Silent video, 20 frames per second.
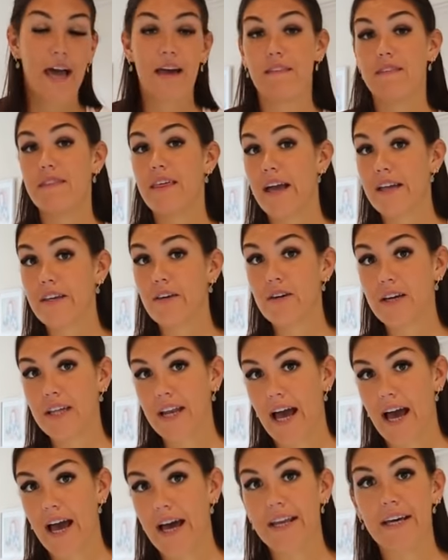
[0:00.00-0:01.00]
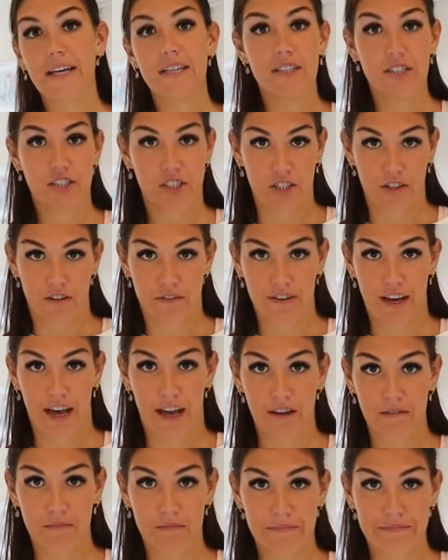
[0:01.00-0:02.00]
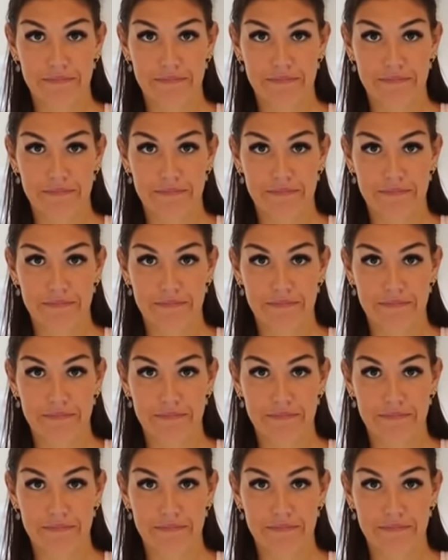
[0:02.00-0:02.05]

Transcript: Then you can add additional fat.